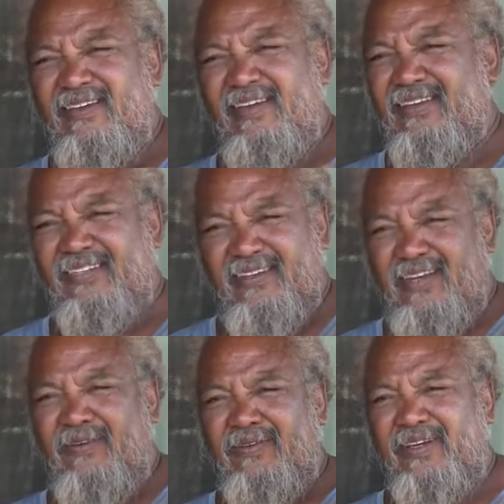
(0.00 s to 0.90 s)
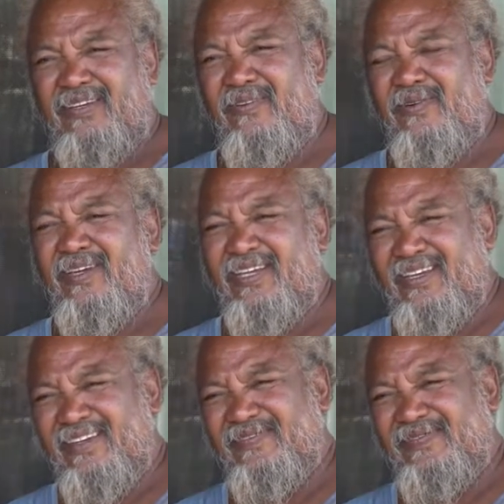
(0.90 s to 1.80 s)
And I went back to work.
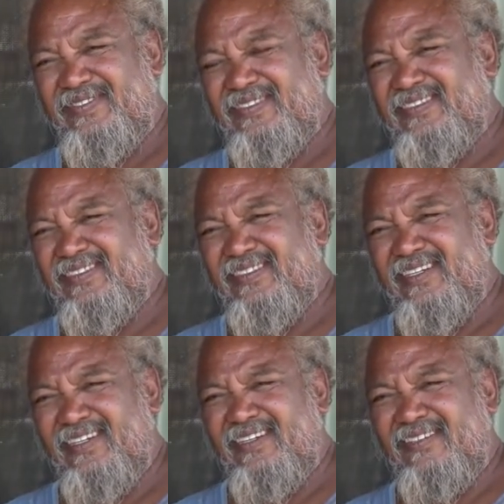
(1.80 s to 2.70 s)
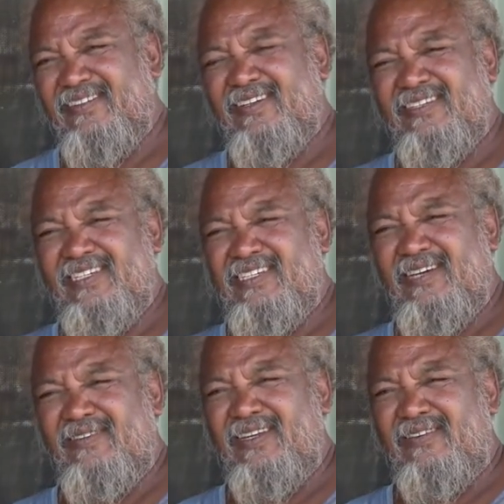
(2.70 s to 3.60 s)
So I was just
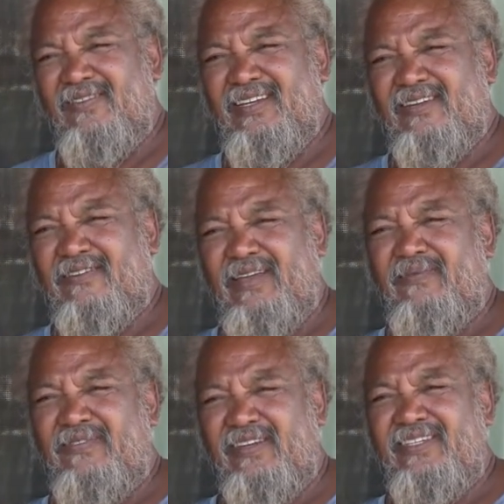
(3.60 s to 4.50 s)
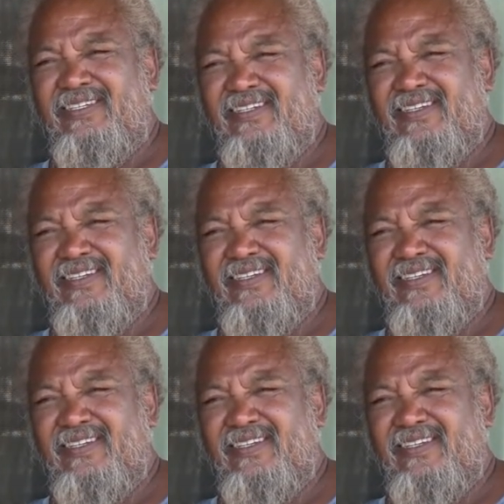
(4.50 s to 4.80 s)
there with that. When that cream finished,